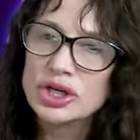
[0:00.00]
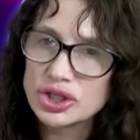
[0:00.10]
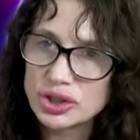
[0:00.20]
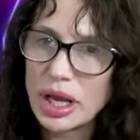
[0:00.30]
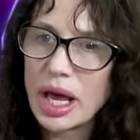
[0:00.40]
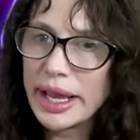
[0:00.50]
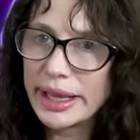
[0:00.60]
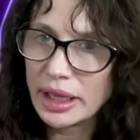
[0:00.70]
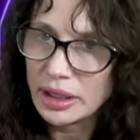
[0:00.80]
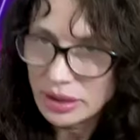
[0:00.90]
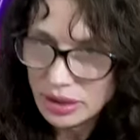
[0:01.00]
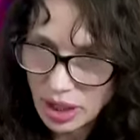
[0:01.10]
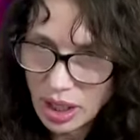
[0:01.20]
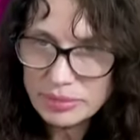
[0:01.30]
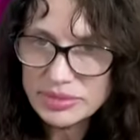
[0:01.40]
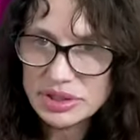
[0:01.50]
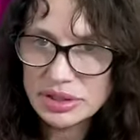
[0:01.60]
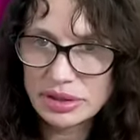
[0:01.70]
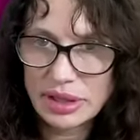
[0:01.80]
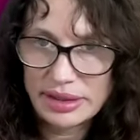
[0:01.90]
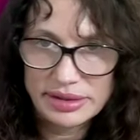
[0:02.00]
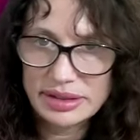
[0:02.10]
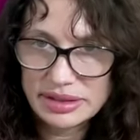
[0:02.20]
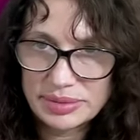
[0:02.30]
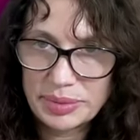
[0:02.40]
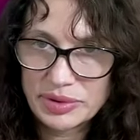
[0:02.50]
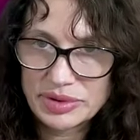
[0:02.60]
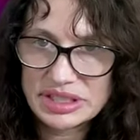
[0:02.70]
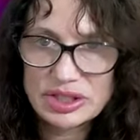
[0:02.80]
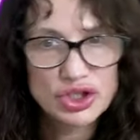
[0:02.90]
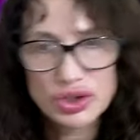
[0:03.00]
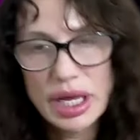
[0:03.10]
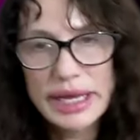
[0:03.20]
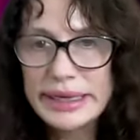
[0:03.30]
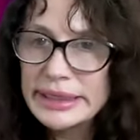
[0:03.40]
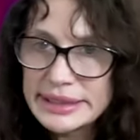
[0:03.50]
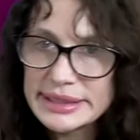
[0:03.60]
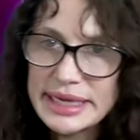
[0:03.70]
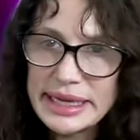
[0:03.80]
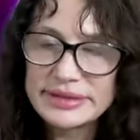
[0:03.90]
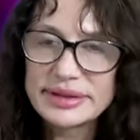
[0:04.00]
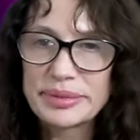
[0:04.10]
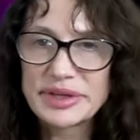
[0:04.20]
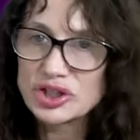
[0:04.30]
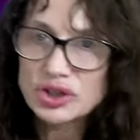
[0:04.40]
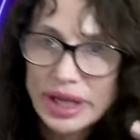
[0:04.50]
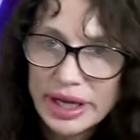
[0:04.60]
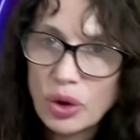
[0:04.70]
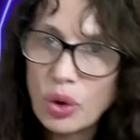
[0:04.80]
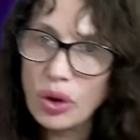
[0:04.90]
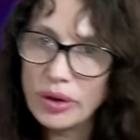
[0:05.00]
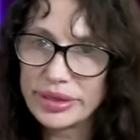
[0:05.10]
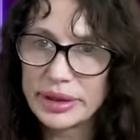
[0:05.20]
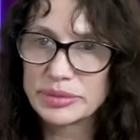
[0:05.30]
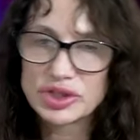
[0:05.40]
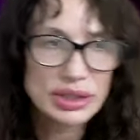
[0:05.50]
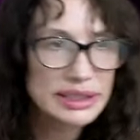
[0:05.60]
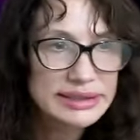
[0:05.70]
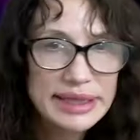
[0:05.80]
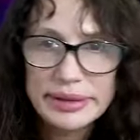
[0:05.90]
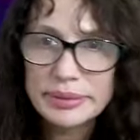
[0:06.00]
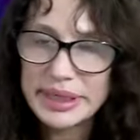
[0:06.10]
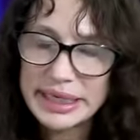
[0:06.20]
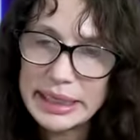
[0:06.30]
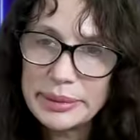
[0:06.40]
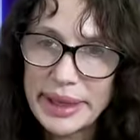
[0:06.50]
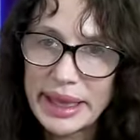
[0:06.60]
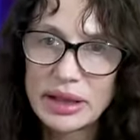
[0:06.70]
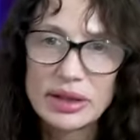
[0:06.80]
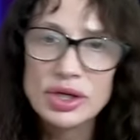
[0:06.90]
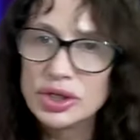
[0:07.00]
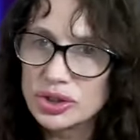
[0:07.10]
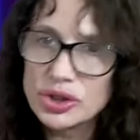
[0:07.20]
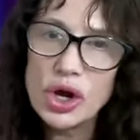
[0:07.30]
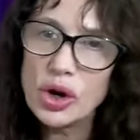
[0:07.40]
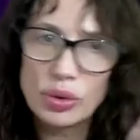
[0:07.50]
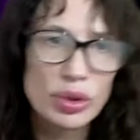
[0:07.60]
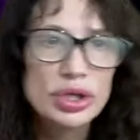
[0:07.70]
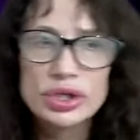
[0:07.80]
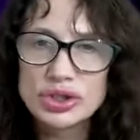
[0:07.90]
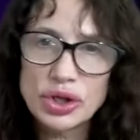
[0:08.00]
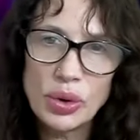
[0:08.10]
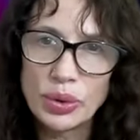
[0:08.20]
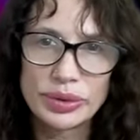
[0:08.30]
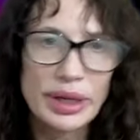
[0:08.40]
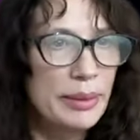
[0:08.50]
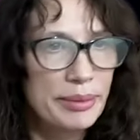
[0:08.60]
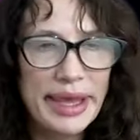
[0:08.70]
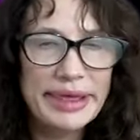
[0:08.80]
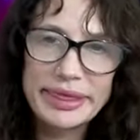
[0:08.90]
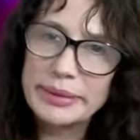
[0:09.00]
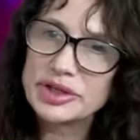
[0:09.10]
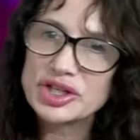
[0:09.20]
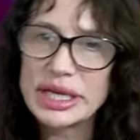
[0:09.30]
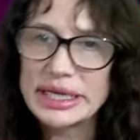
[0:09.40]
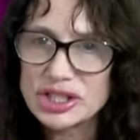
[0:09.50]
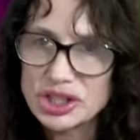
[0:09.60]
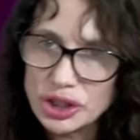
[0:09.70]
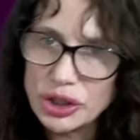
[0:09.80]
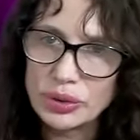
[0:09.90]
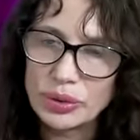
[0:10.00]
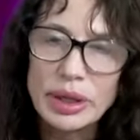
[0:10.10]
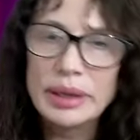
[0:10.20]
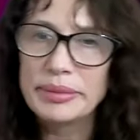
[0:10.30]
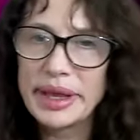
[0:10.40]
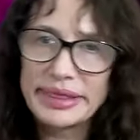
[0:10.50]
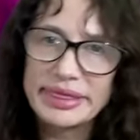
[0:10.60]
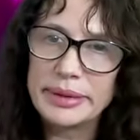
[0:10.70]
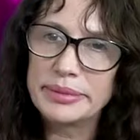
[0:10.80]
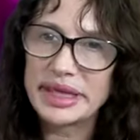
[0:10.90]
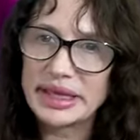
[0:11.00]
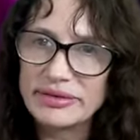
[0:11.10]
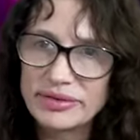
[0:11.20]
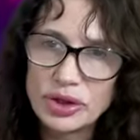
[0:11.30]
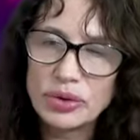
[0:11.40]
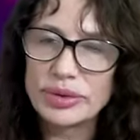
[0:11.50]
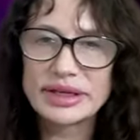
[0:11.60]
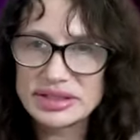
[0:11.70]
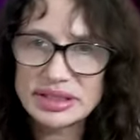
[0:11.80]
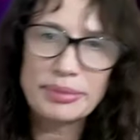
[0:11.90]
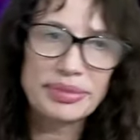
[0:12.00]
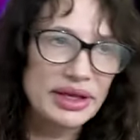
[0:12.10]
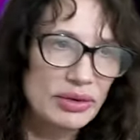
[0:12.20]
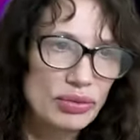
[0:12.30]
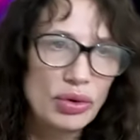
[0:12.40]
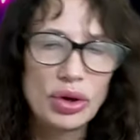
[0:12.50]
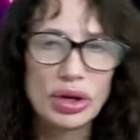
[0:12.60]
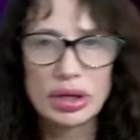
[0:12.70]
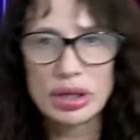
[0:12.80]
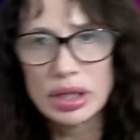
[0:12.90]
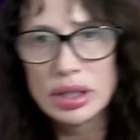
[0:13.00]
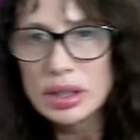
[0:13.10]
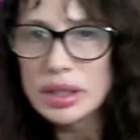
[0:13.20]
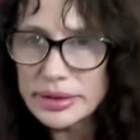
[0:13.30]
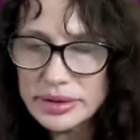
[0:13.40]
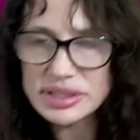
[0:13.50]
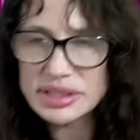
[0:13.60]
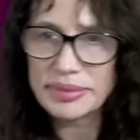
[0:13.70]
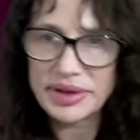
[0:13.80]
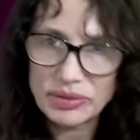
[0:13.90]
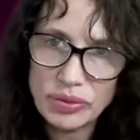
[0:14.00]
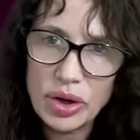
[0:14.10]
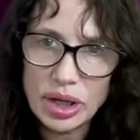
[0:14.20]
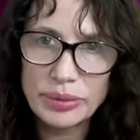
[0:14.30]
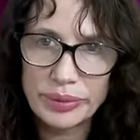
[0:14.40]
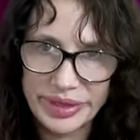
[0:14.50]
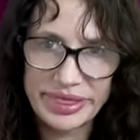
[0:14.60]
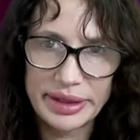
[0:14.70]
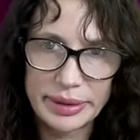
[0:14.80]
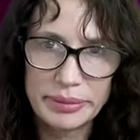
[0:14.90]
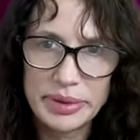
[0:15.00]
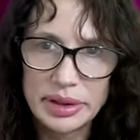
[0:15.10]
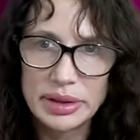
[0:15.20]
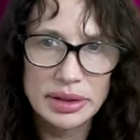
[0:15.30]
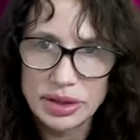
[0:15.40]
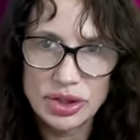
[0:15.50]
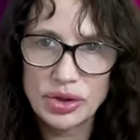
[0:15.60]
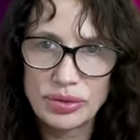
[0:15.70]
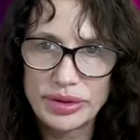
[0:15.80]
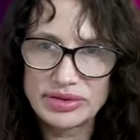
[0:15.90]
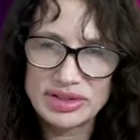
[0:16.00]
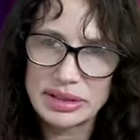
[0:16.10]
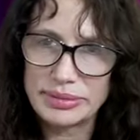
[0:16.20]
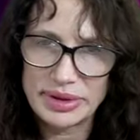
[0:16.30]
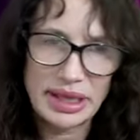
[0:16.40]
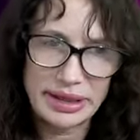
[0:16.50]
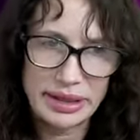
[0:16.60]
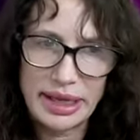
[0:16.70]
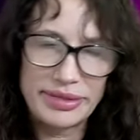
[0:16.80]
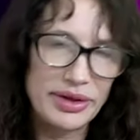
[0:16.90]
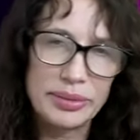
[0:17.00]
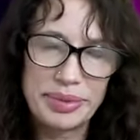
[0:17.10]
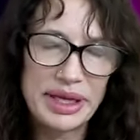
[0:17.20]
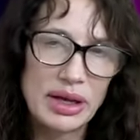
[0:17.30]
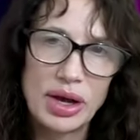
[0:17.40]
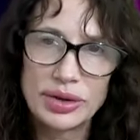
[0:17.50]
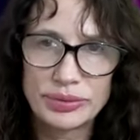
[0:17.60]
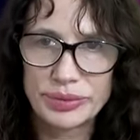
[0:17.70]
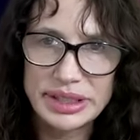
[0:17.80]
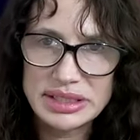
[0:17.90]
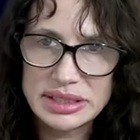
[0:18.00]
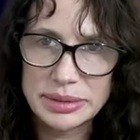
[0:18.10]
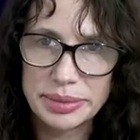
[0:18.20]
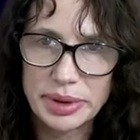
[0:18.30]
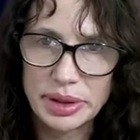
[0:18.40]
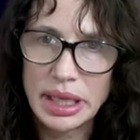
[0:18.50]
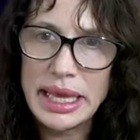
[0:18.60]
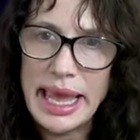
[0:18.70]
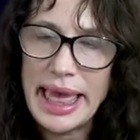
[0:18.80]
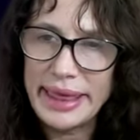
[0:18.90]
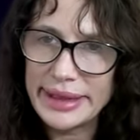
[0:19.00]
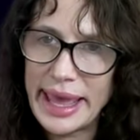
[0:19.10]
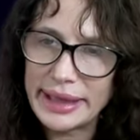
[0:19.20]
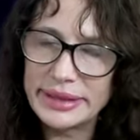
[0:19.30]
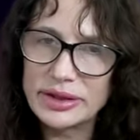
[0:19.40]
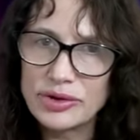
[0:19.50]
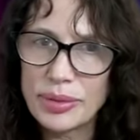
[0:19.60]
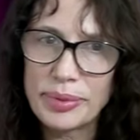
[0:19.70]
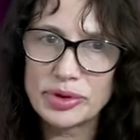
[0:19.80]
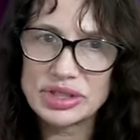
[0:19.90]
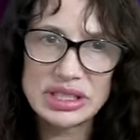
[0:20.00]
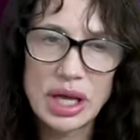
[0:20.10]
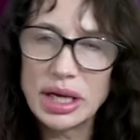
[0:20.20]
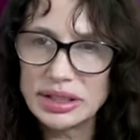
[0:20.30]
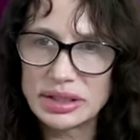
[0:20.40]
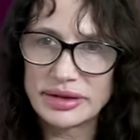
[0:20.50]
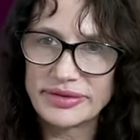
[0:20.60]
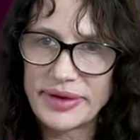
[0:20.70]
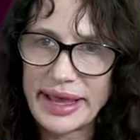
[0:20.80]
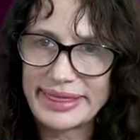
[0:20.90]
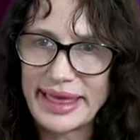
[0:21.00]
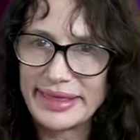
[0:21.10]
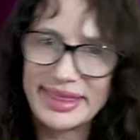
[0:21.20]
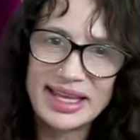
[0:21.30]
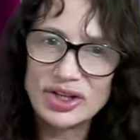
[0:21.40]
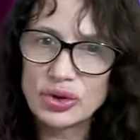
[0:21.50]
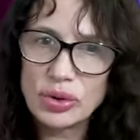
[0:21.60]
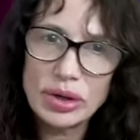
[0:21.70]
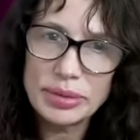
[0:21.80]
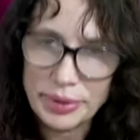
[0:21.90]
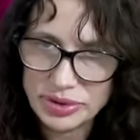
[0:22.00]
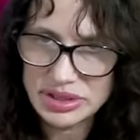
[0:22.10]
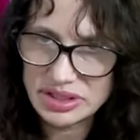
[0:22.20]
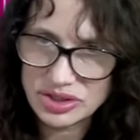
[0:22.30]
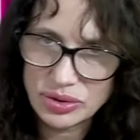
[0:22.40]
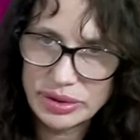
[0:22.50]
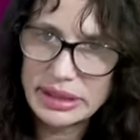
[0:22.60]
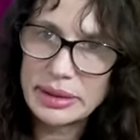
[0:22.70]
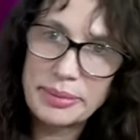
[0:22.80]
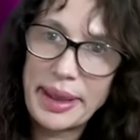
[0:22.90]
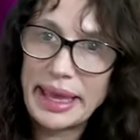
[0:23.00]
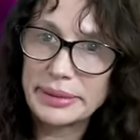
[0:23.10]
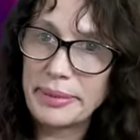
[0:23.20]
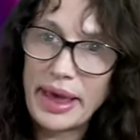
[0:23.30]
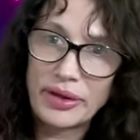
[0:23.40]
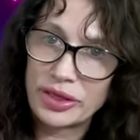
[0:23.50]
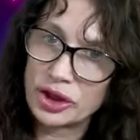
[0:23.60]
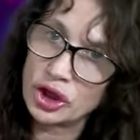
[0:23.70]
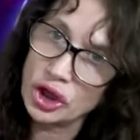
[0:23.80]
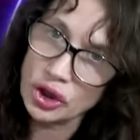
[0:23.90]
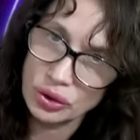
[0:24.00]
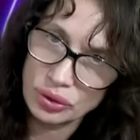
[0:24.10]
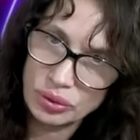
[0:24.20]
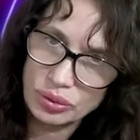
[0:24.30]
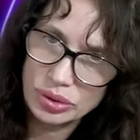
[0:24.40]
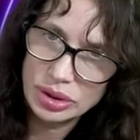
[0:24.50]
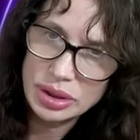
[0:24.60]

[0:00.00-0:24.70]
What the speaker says: Should I come to this person? Should I say something? Should I call them? Should I send them an email? No, don't. Make them chase you. Make them give you. There's something wrong. There's something wrong with them. There's some, like, again, they're being unreasonable, and egg your person on to the fact that then your person started to badmouth you